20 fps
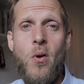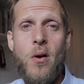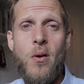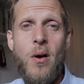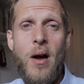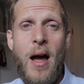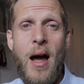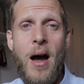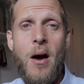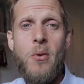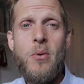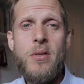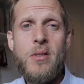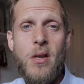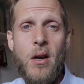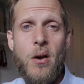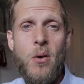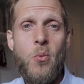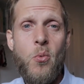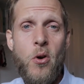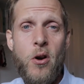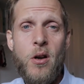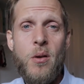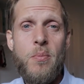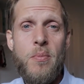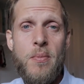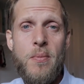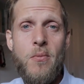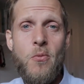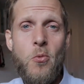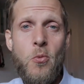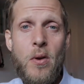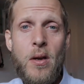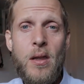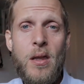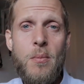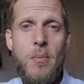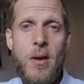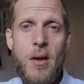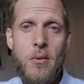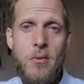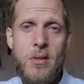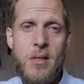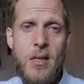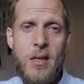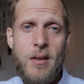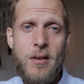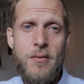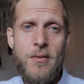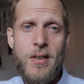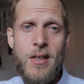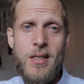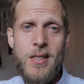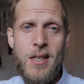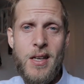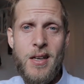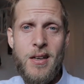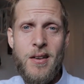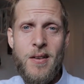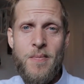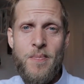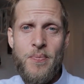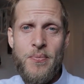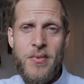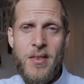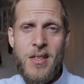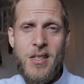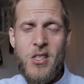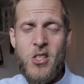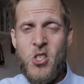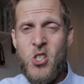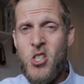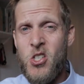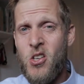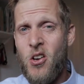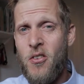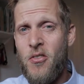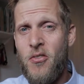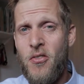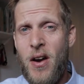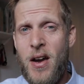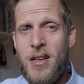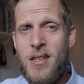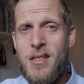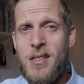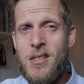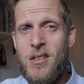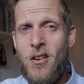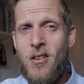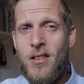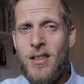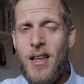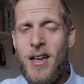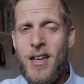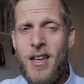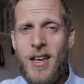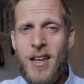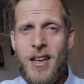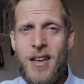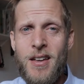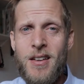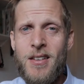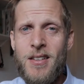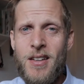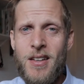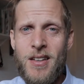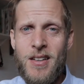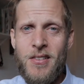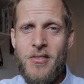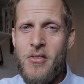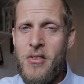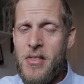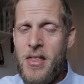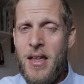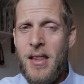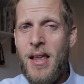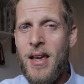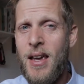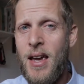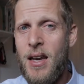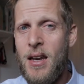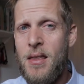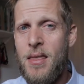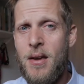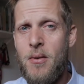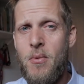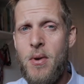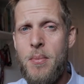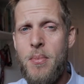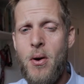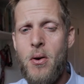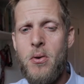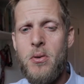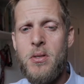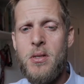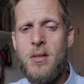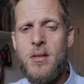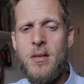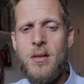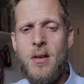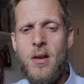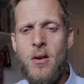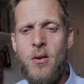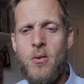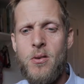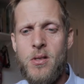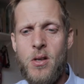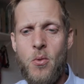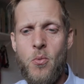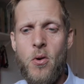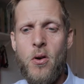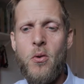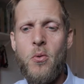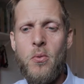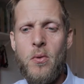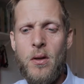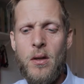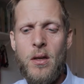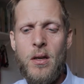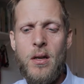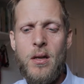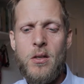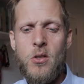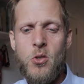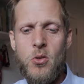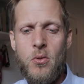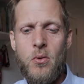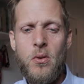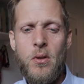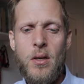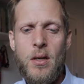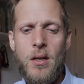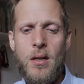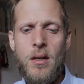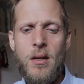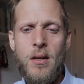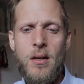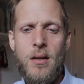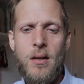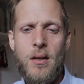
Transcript: How is our work really being received? Is it just our friends liking it? Will they like anything we post, or is our work really truly